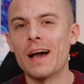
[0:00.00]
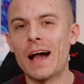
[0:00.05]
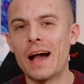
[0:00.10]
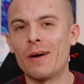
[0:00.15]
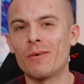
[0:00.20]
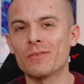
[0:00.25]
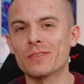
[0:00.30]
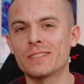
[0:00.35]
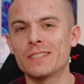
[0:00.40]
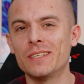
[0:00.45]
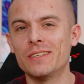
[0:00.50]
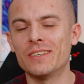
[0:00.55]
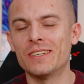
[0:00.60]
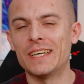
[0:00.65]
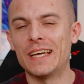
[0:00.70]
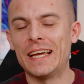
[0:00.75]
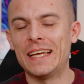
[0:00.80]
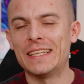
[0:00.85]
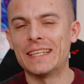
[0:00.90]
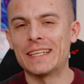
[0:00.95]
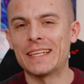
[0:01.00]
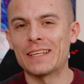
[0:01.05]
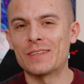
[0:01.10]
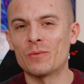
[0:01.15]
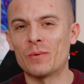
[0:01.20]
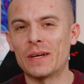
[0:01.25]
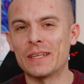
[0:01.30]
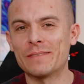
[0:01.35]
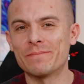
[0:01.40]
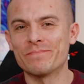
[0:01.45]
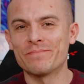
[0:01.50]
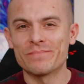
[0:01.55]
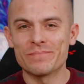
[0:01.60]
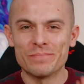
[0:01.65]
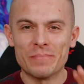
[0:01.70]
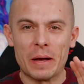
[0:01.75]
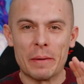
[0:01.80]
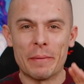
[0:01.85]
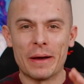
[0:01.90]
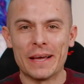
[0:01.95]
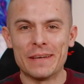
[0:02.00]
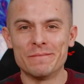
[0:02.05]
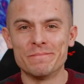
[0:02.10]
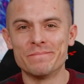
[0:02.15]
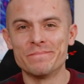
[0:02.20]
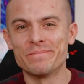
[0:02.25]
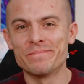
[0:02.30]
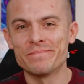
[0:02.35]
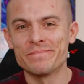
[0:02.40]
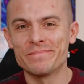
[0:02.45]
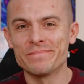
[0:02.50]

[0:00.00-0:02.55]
I will see you in another one. Bye bye.